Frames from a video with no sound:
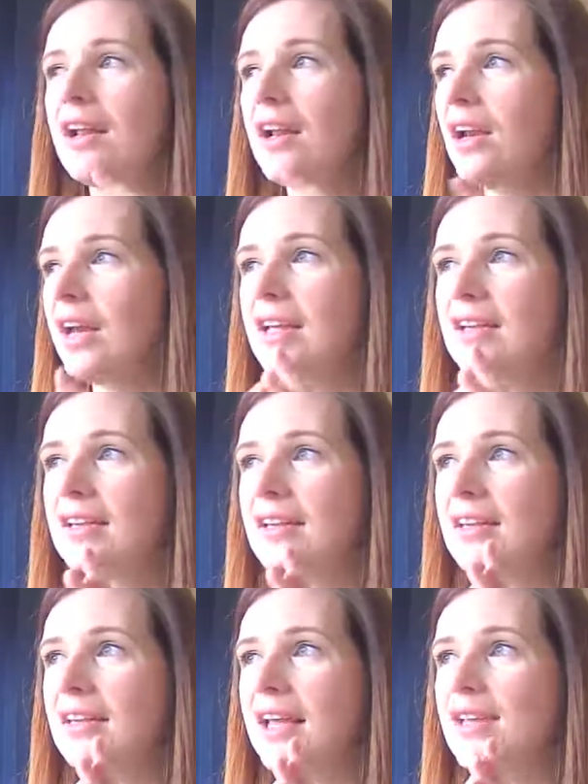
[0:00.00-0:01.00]
Like,
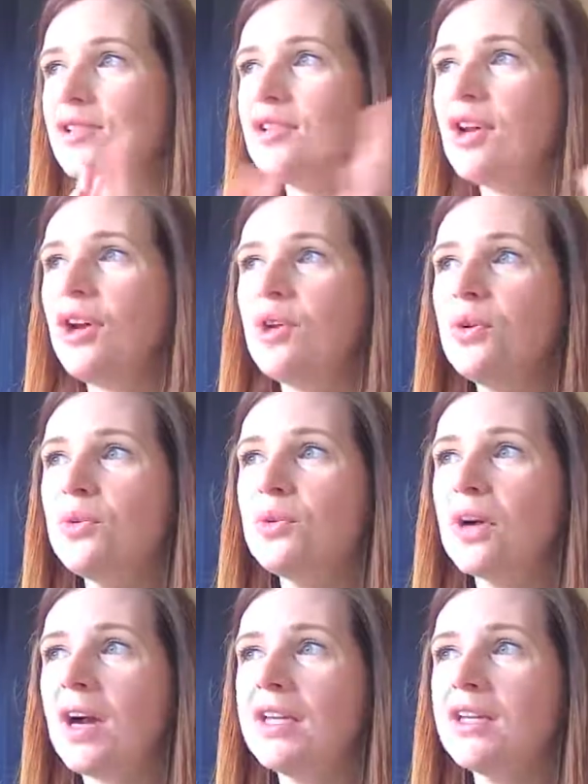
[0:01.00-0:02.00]
there's no
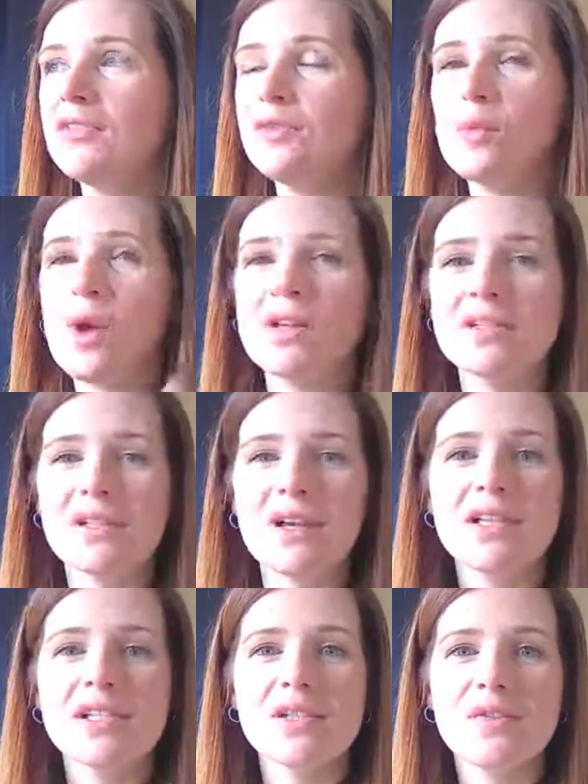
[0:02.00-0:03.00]
kind of one
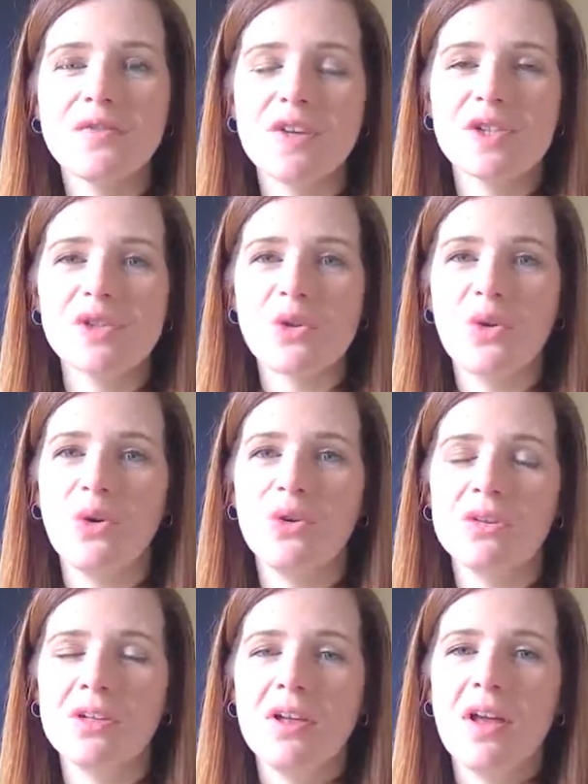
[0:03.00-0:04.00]
size fits
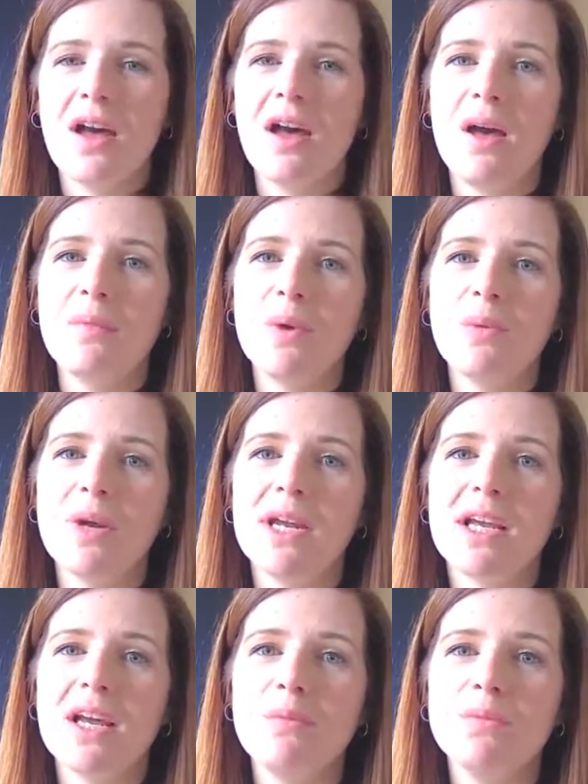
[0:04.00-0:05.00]
all when
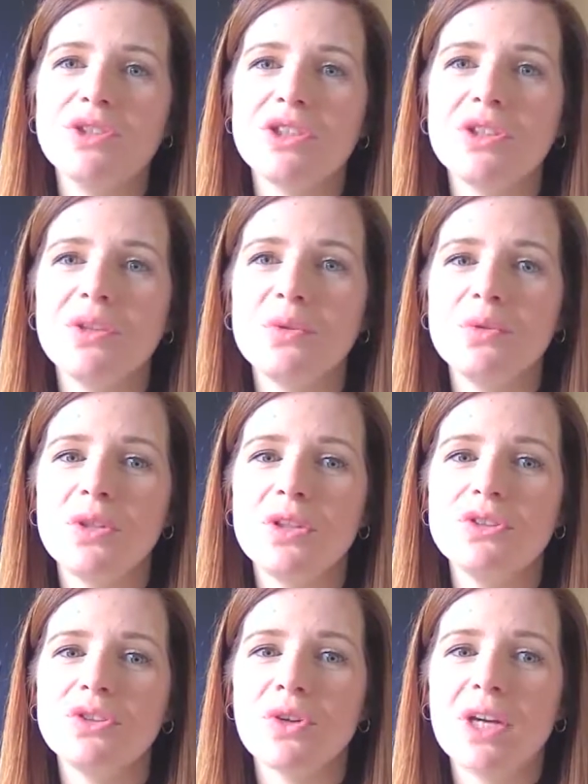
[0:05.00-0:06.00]
it comes to
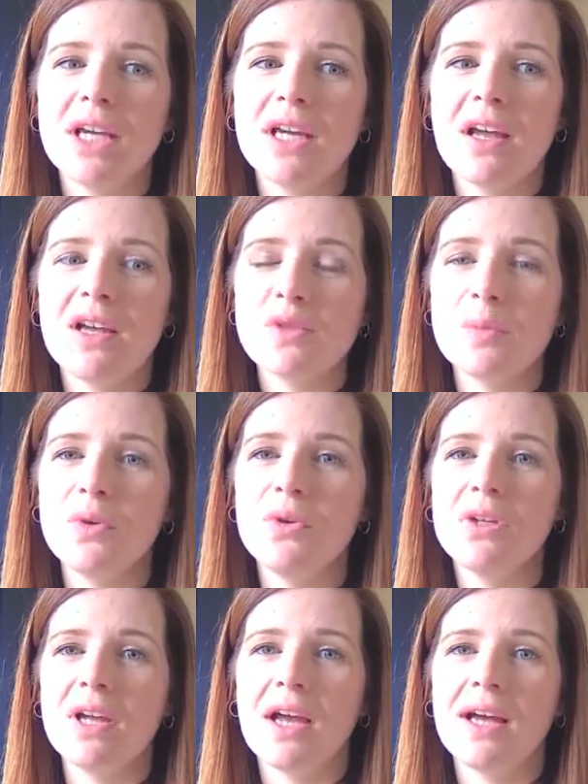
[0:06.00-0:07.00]
joining
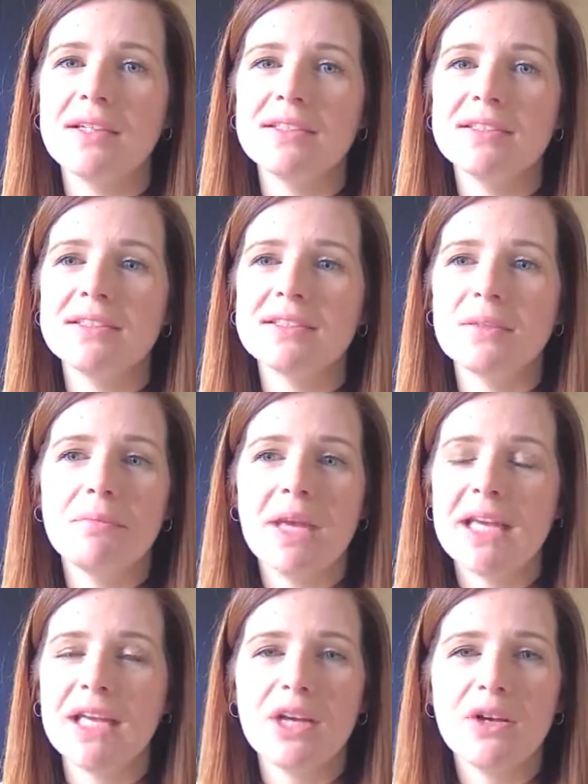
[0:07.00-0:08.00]
Usborne and
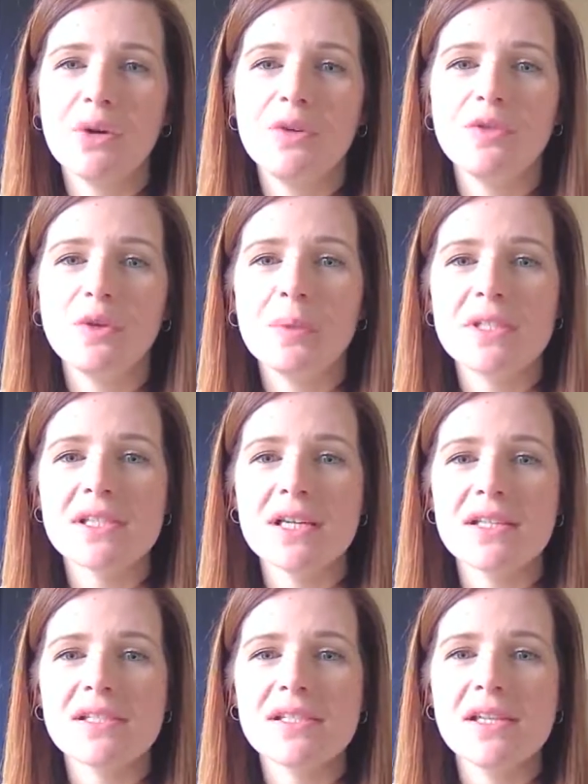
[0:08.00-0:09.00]
making a go of your
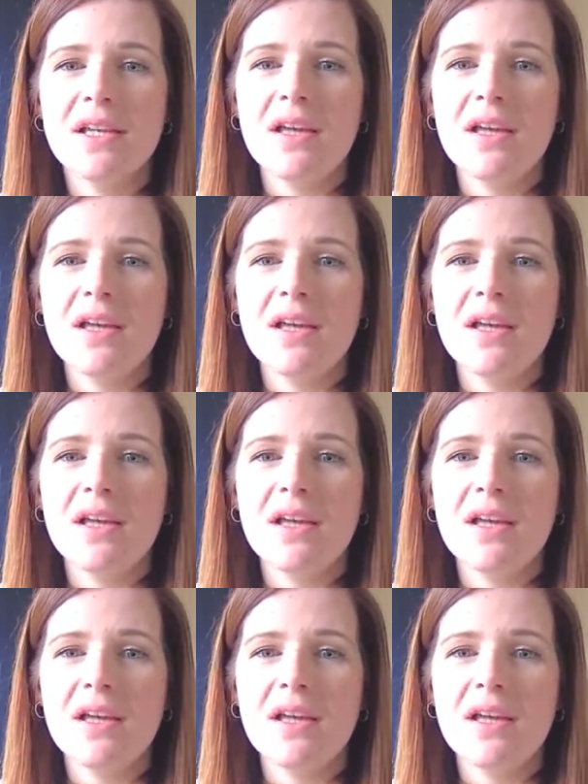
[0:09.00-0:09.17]
business.